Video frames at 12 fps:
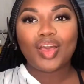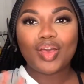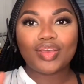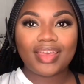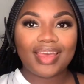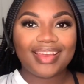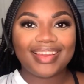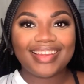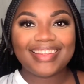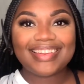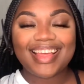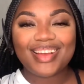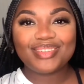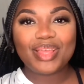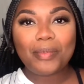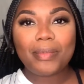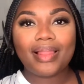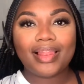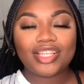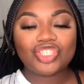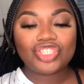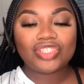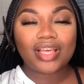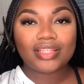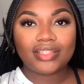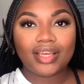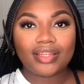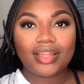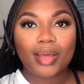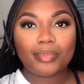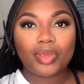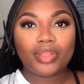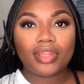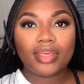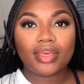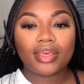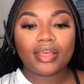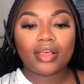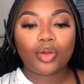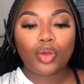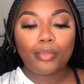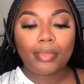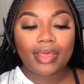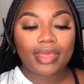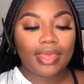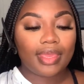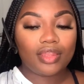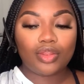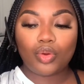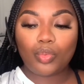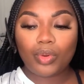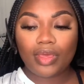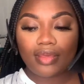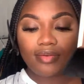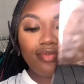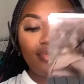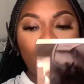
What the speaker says: Okay, now that my lashes are done, I'm gonna go back in with